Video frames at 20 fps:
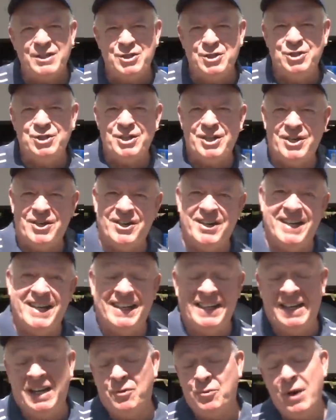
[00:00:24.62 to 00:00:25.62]
it's Jerry,
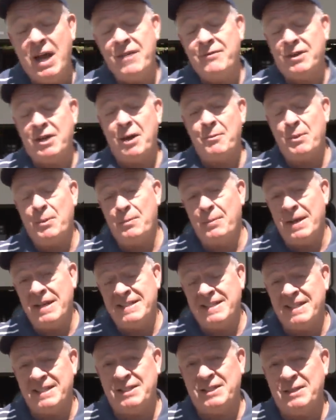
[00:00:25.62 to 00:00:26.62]
and we have a couple
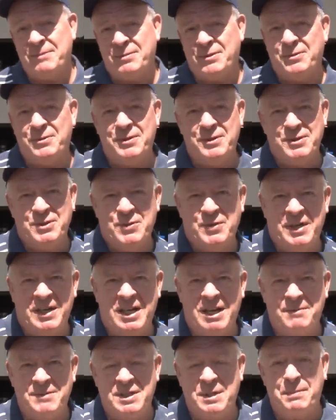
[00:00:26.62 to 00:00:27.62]
basic simple rules when it
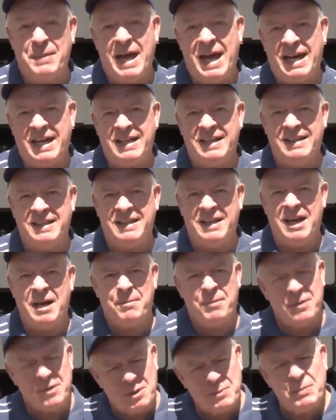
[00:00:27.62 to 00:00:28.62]
comes to packing the
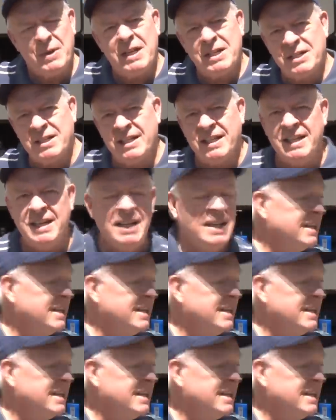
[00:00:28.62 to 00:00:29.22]
camper, especially